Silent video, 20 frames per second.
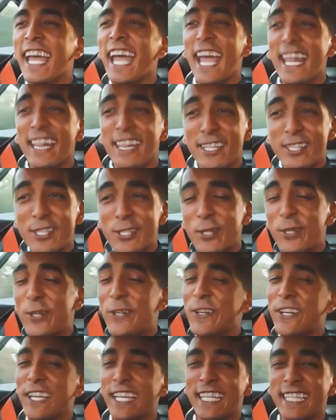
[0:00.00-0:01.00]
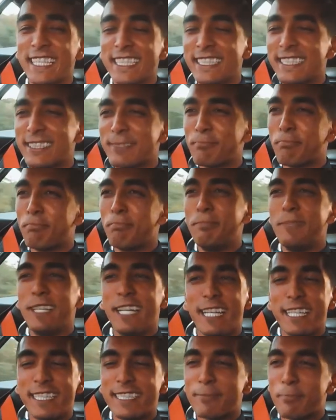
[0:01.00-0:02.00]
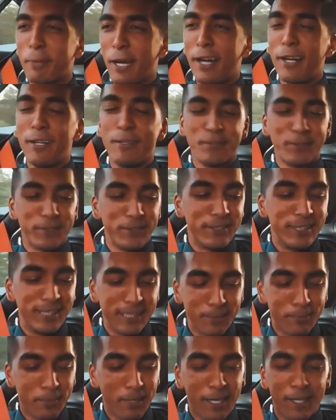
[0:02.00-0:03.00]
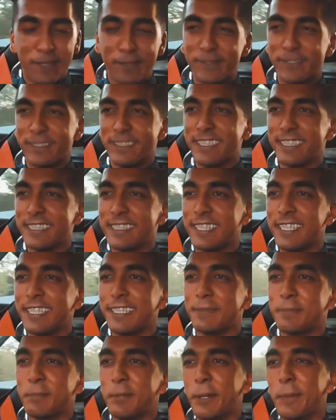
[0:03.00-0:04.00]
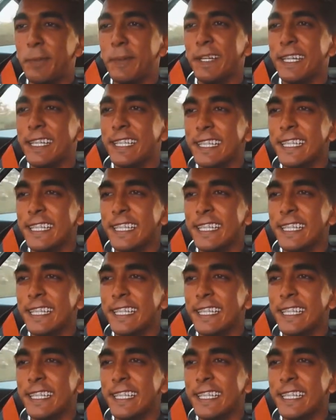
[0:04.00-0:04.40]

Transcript: And the torque it's powerful, this thing is proper.